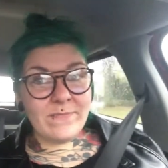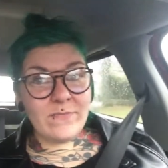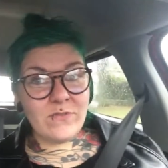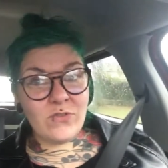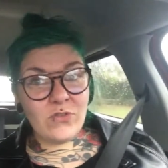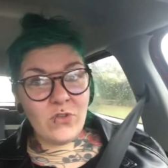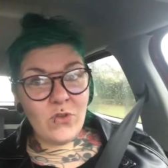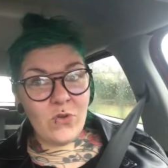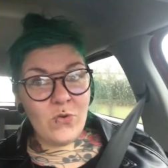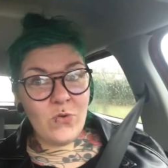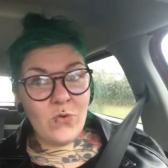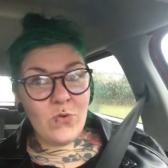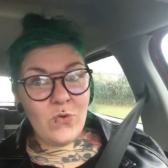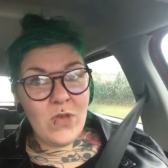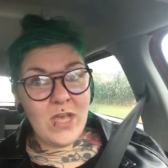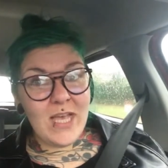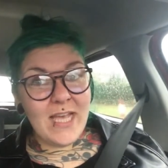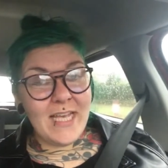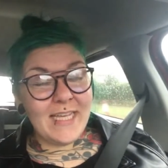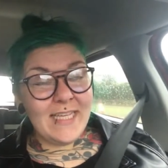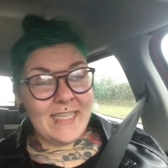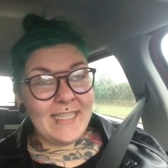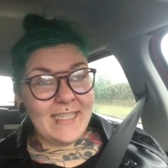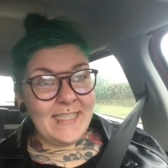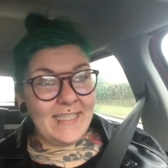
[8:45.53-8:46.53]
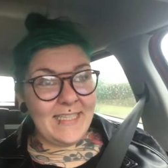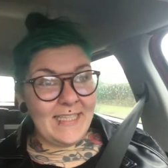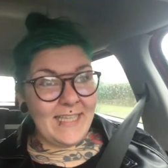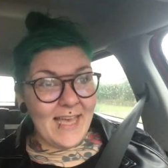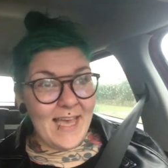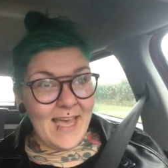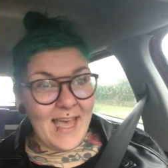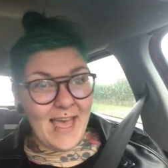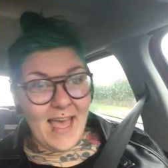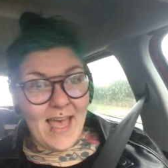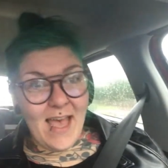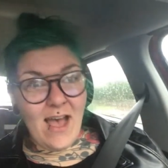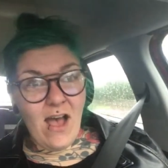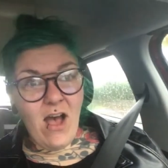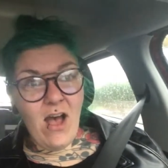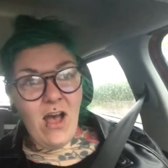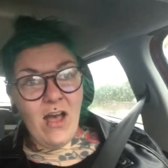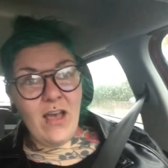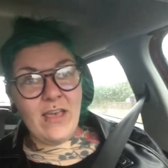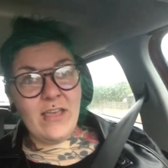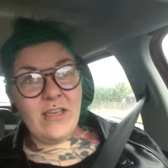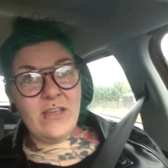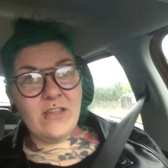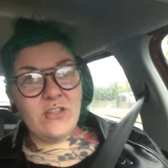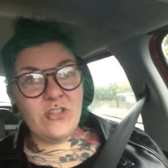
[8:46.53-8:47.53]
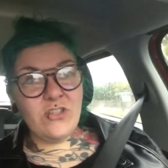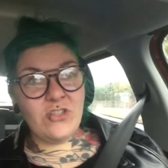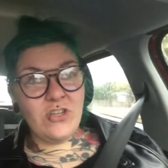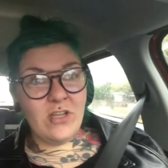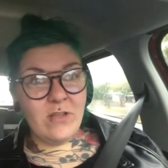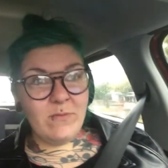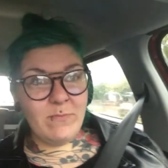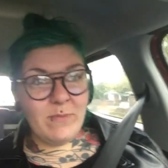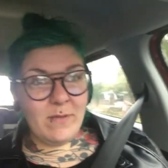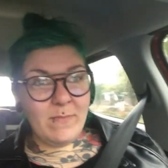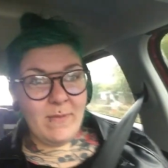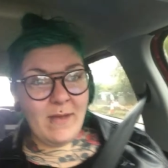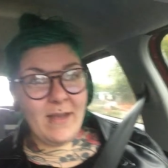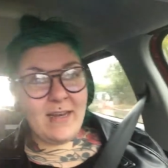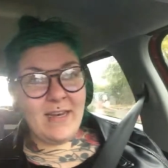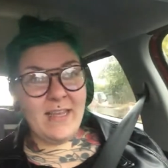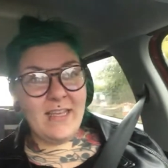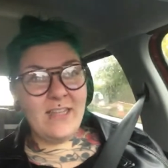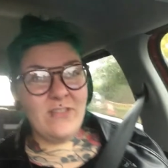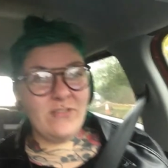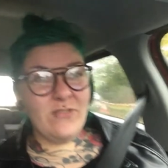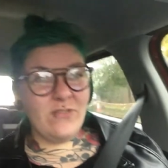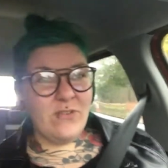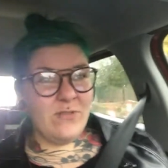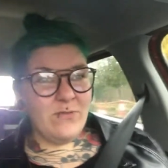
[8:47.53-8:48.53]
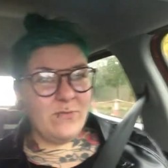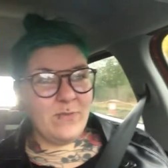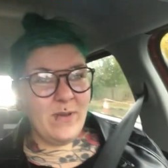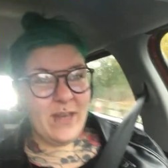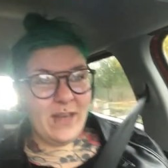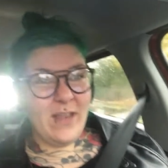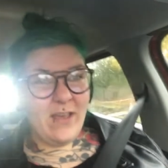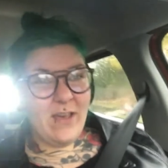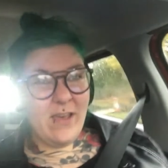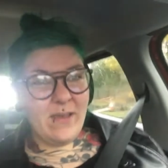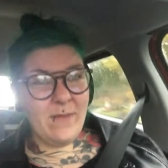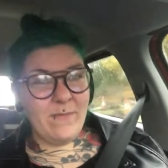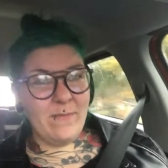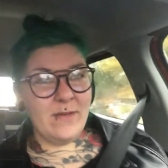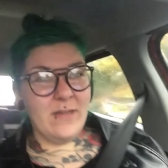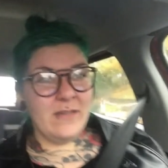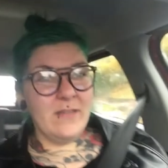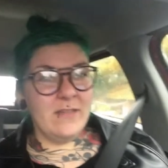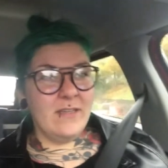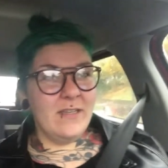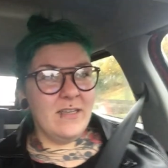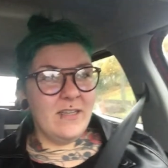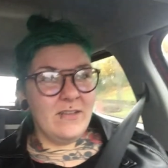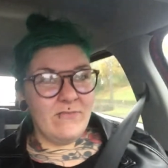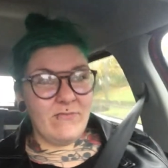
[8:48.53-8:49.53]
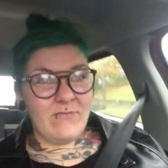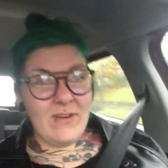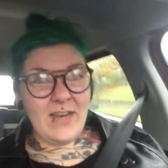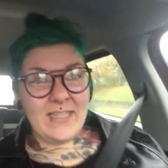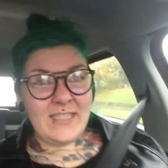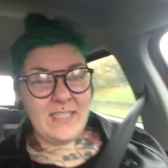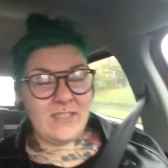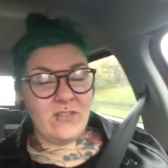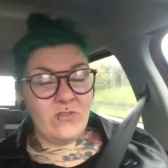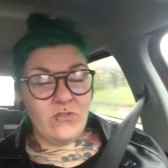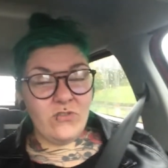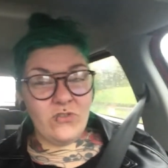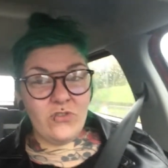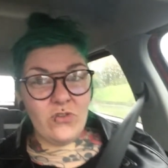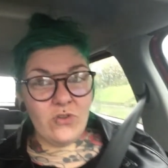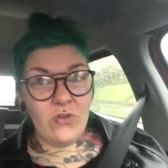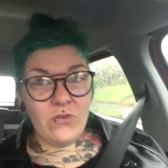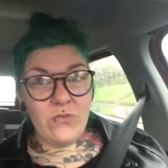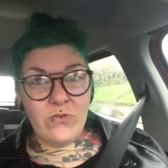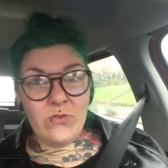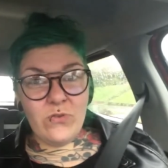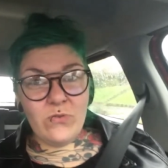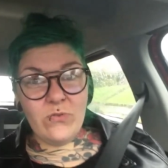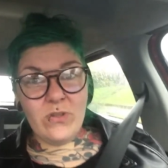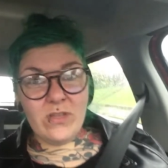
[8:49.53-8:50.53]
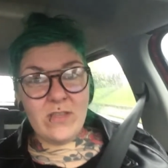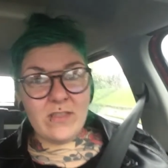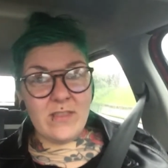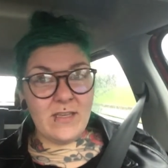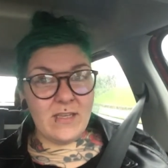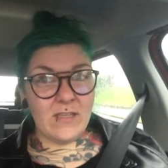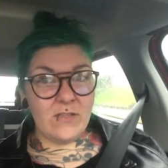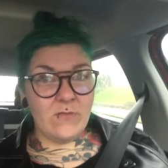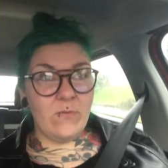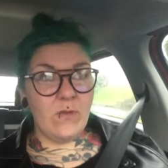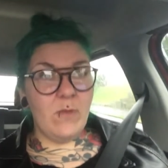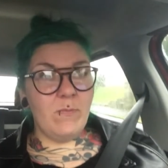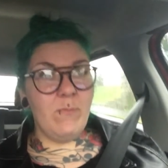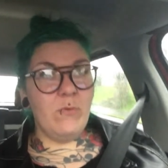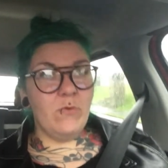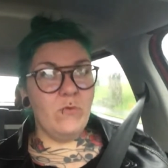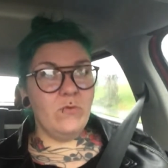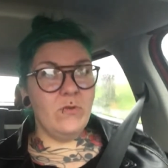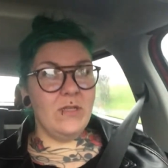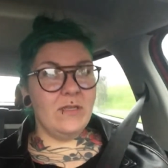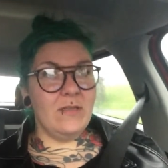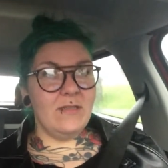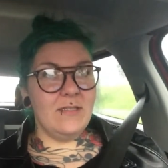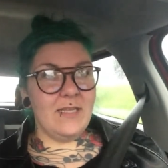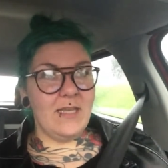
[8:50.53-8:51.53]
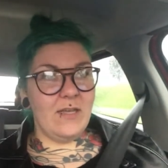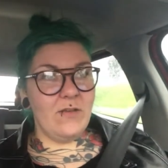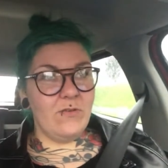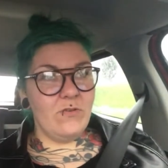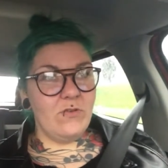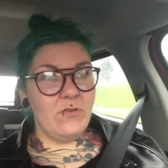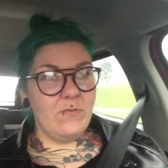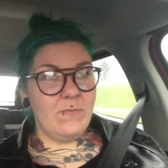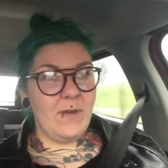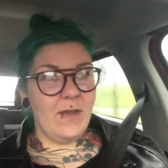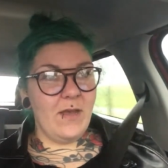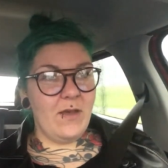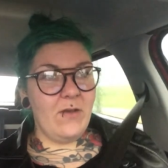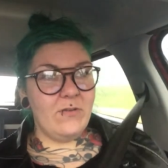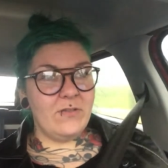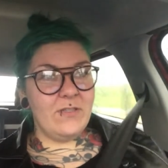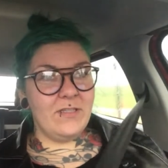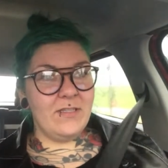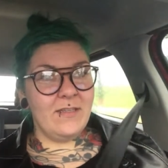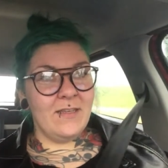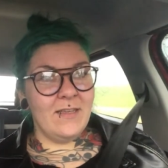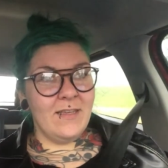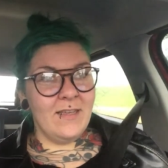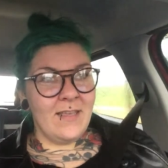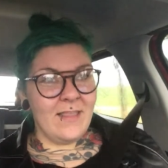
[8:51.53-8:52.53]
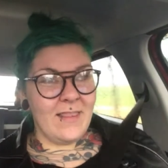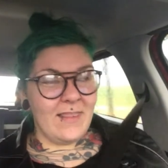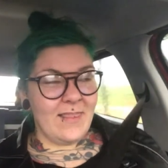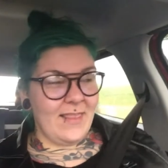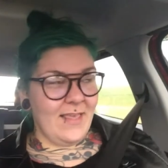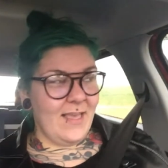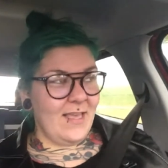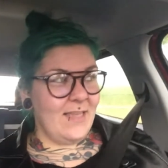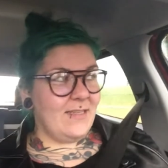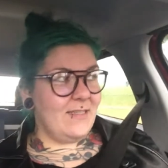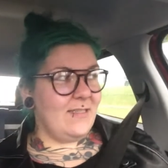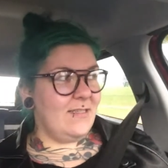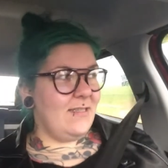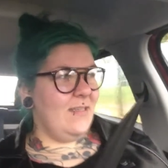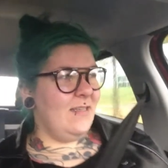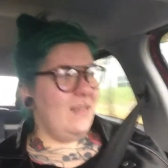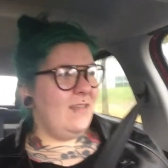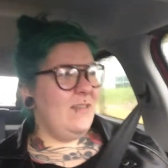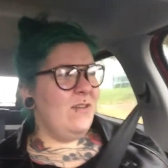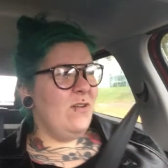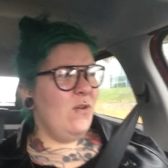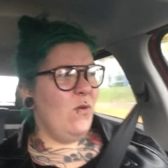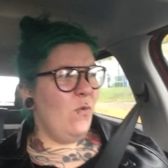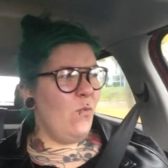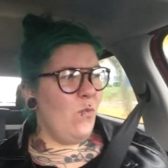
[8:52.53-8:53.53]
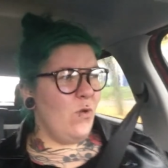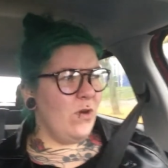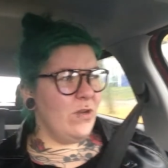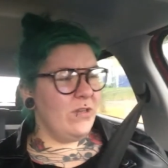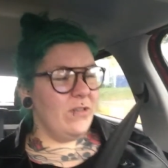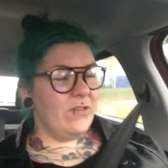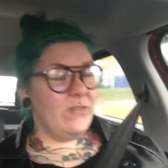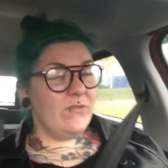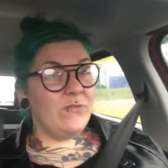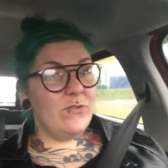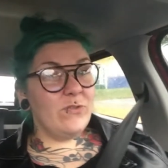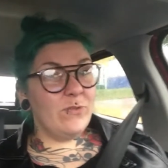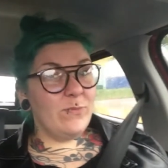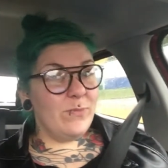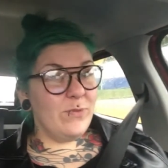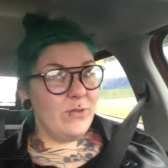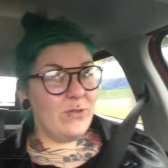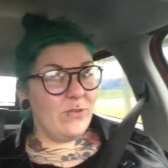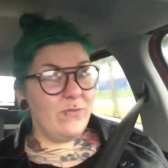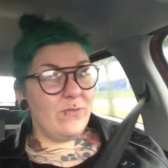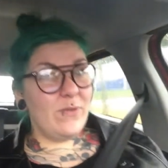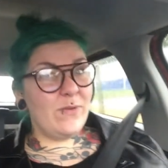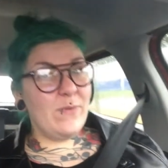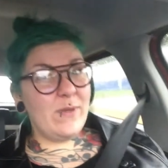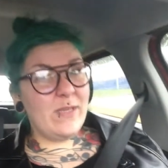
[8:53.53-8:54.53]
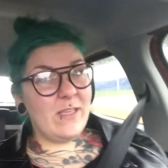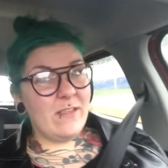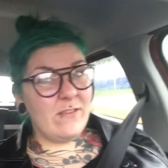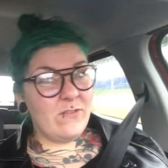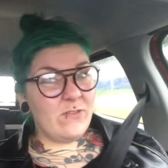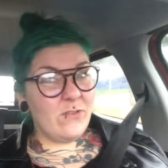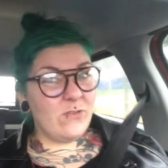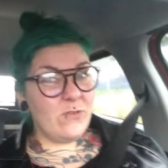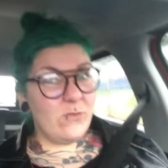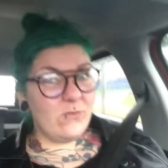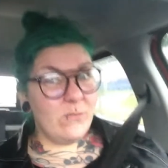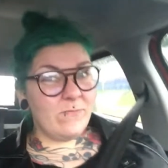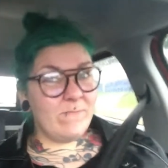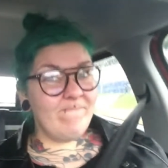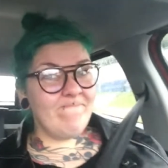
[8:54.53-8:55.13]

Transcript: So yeah, I shall be back later on when I'm ready to show you the things we bought and tell you about that uh, wonderful movie we saw.